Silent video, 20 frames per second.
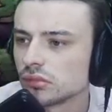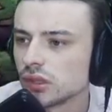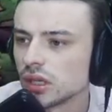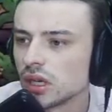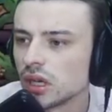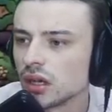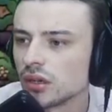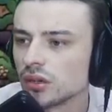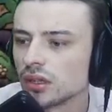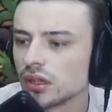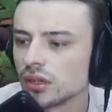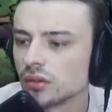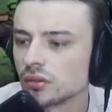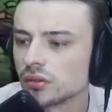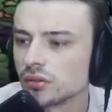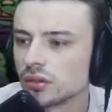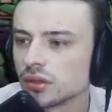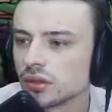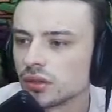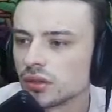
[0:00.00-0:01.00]
Oh, no.
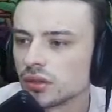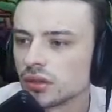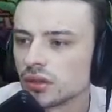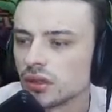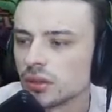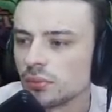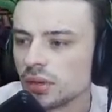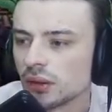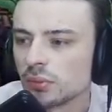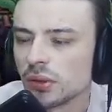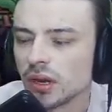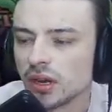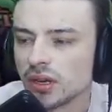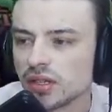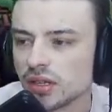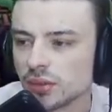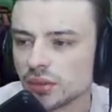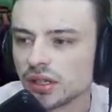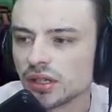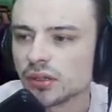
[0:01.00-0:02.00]
Pick berries.
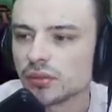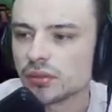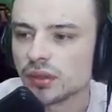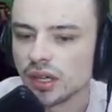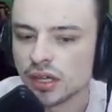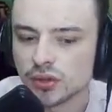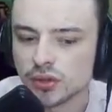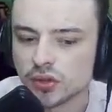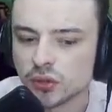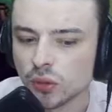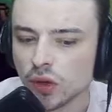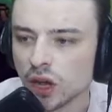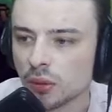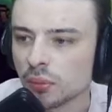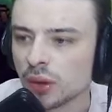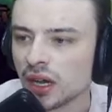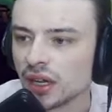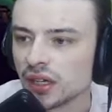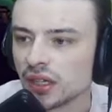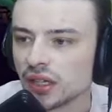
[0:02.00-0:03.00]
There we go. I was a rock
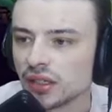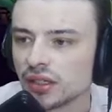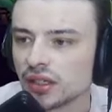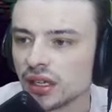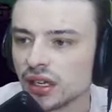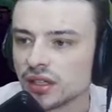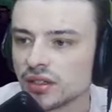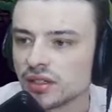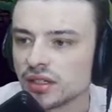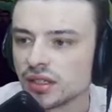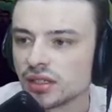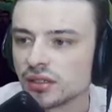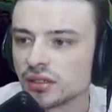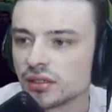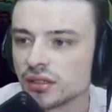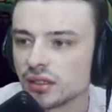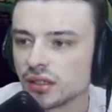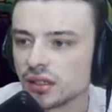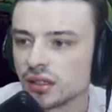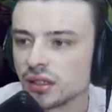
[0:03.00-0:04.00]
behind it. I did not see.
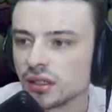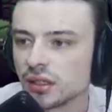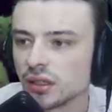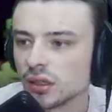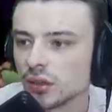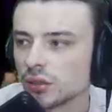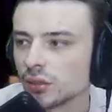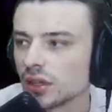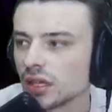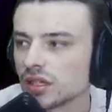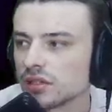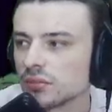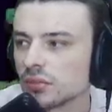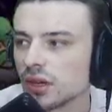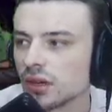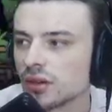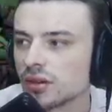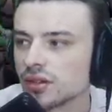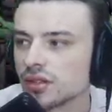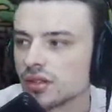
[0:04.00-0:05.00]
Oh, got some
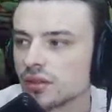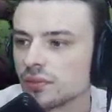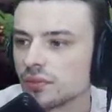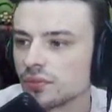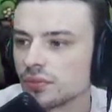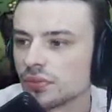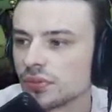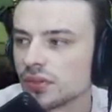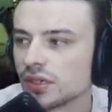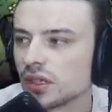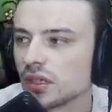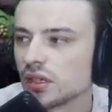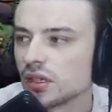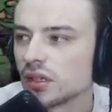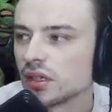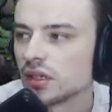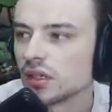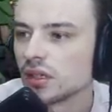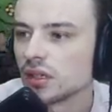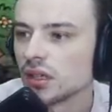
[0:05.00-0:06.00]
berries.
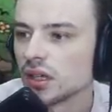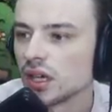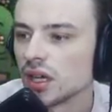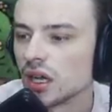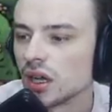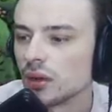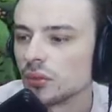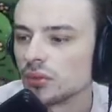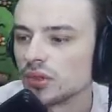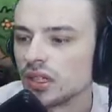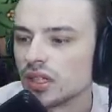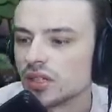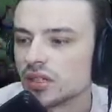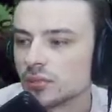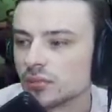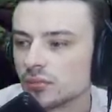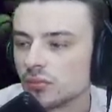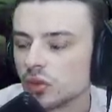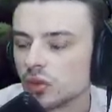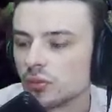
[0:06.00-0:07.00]
Um, we need
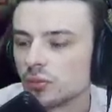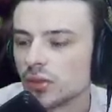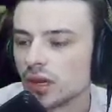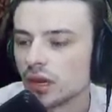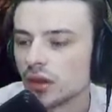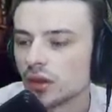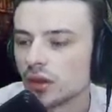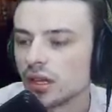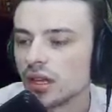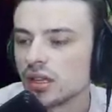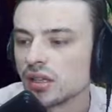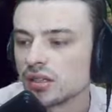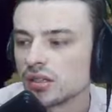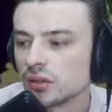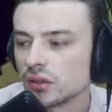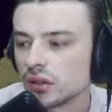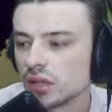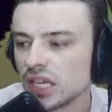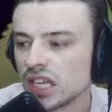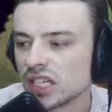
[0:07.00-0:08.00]
some more berries.
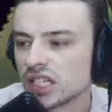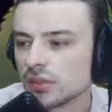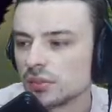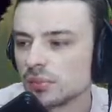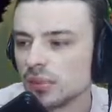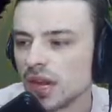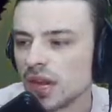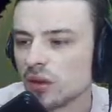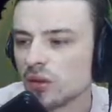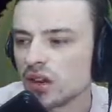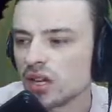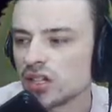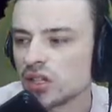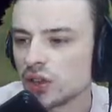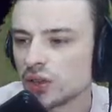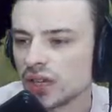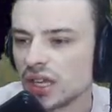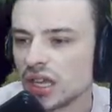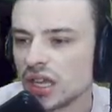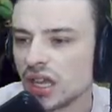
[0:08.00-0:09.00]
I need some berries
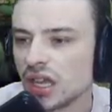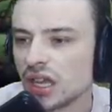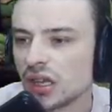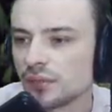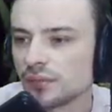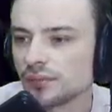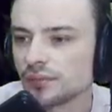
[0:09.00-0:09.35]
over here.